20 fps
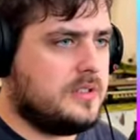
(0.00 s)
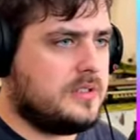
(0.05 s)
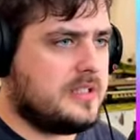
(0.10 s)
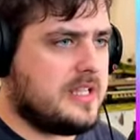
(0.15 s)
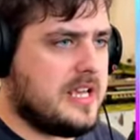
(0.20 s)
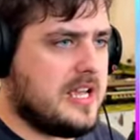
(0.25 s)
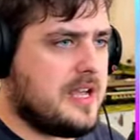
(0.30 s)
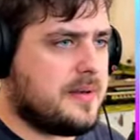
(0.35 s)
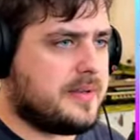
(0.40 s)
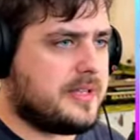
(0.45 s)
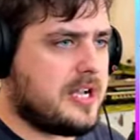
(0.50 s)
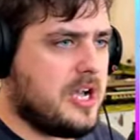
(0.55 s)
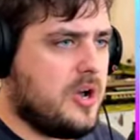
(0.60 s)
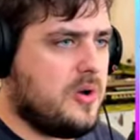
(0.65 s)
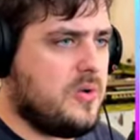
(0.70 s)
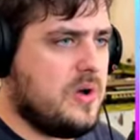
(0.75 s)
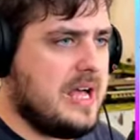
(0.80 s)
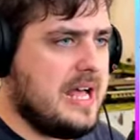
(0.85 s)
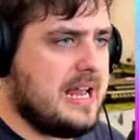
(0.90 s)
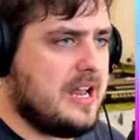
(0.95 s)
There we
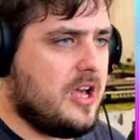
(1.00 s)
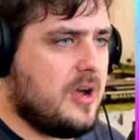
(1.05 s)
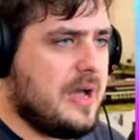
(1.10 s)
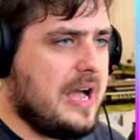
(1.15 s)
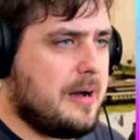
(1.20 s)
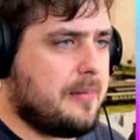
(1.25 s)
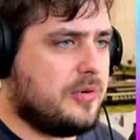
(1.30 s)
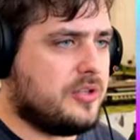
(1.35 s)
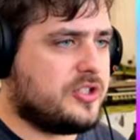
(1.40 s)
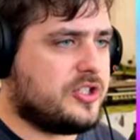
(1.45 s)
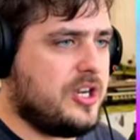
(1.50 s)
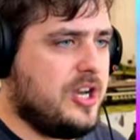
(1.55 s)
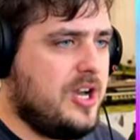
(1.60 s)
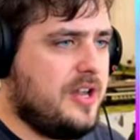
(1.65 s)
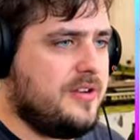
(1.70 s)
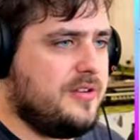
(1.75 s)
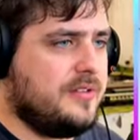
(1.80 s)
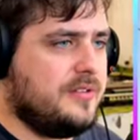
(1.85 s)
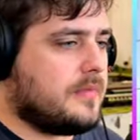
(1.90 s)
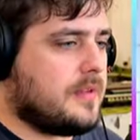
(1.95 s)
go. Hello,
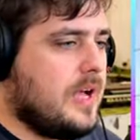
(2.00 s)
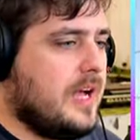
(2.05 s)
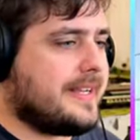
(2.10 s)
Hamilton.